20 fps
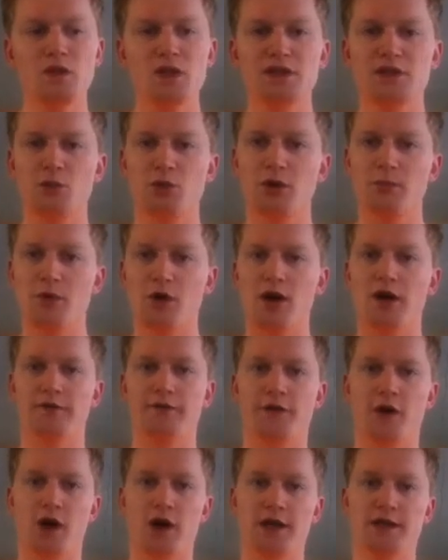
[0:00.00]
she wanted my
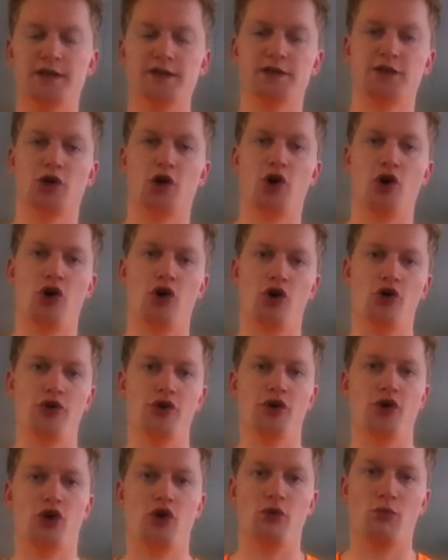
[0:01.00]
advice
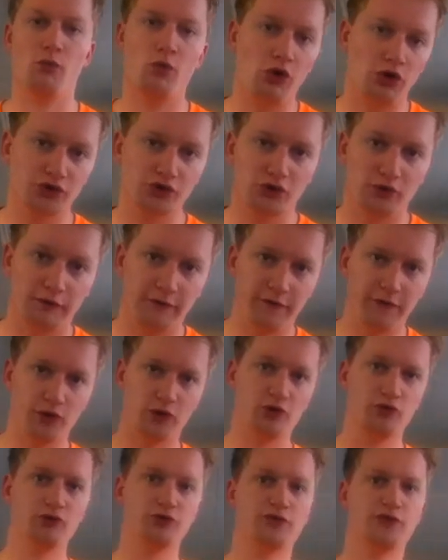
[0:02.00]
on what sort of
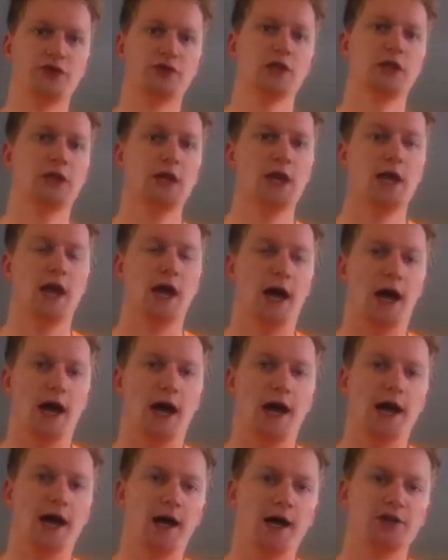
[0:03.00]
foods
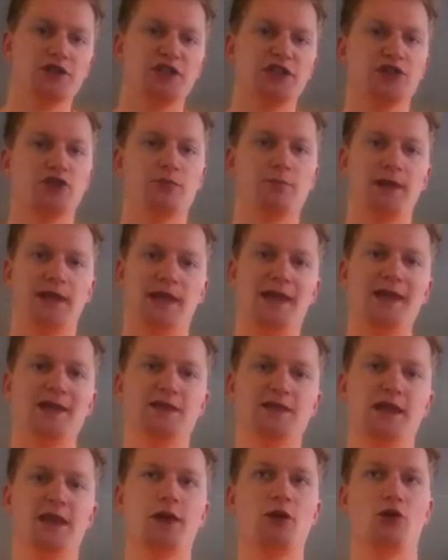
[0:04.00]
she should be
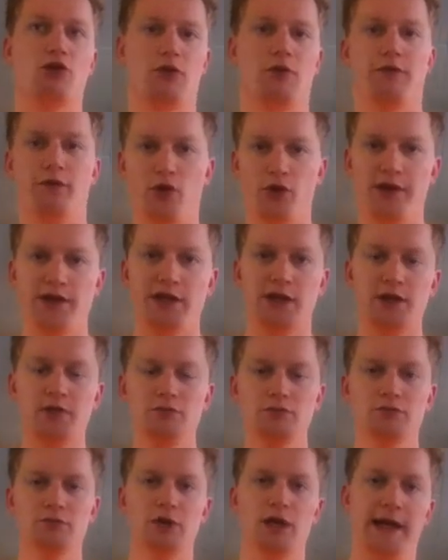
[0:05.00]
eating or avoiding,
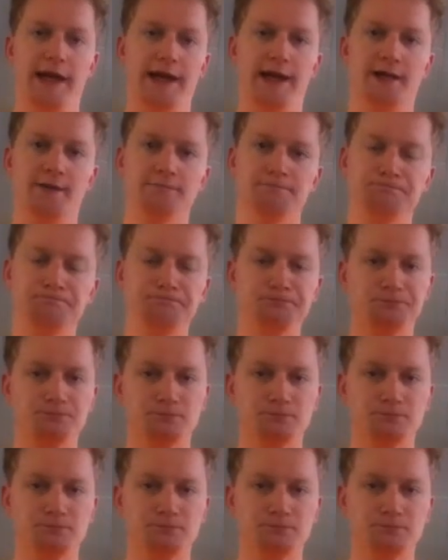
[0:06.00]
and